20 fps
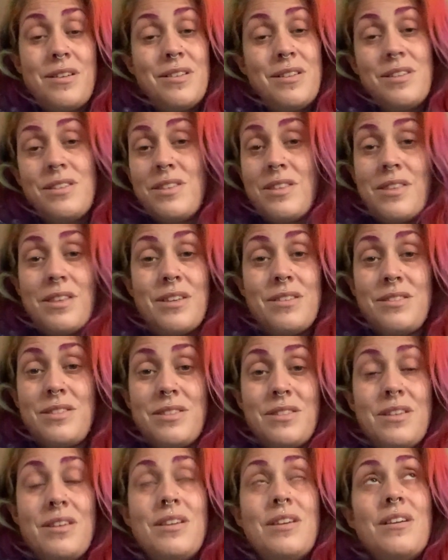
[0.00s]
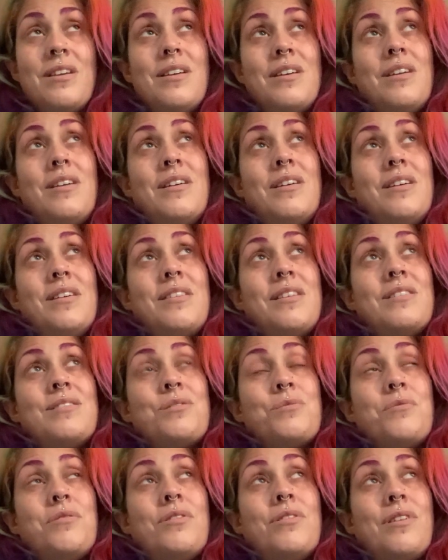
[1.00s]
so
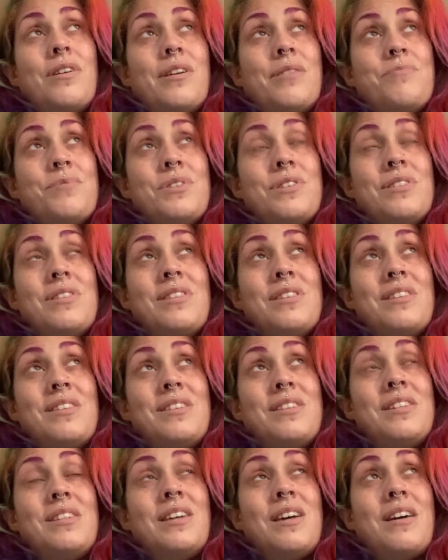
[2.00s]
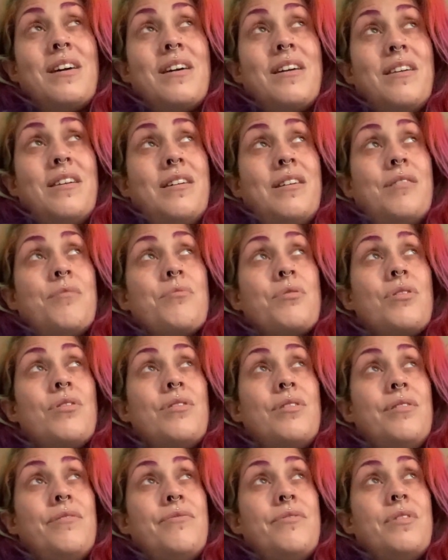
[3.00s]
that's where I am. So today I'm
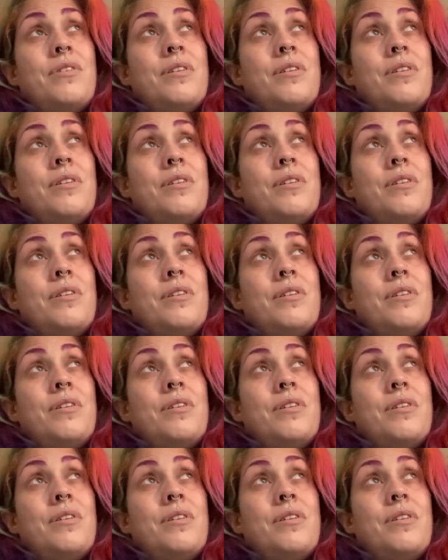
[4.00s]
kind of